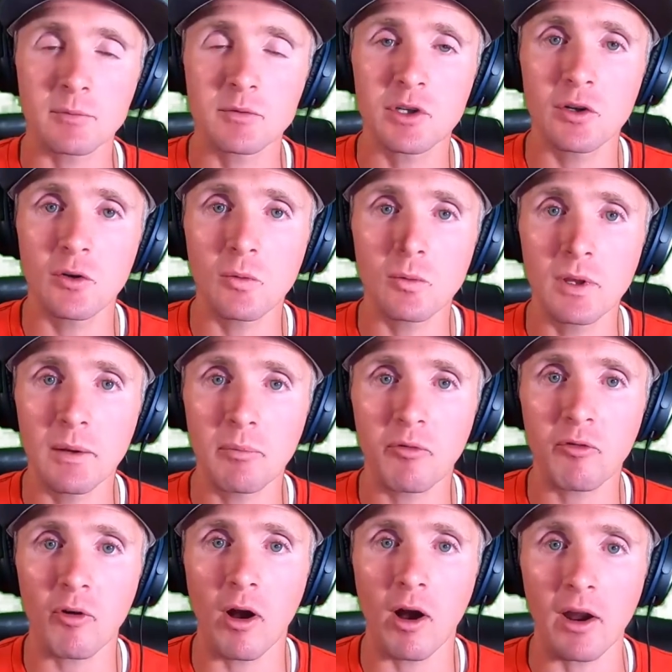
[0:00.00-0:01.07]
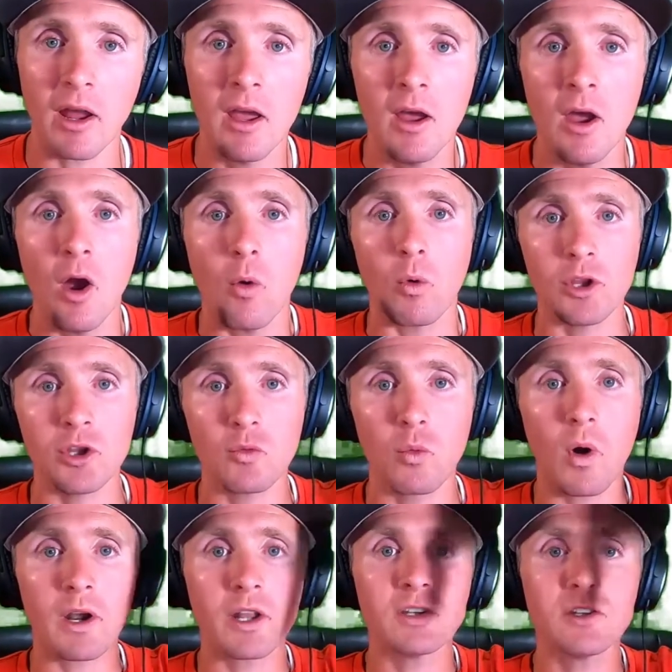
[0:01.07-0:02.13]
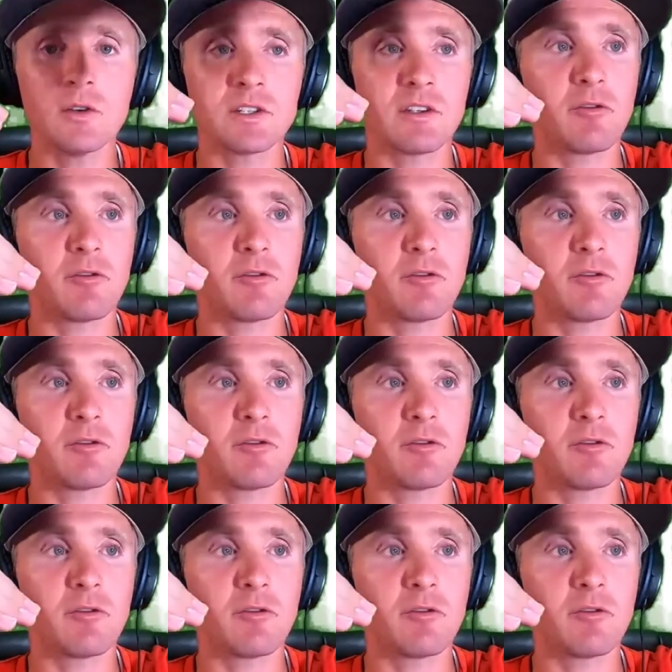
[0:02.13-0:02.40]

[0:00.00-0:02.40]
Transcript: 2, leapfrog. What you want to do is,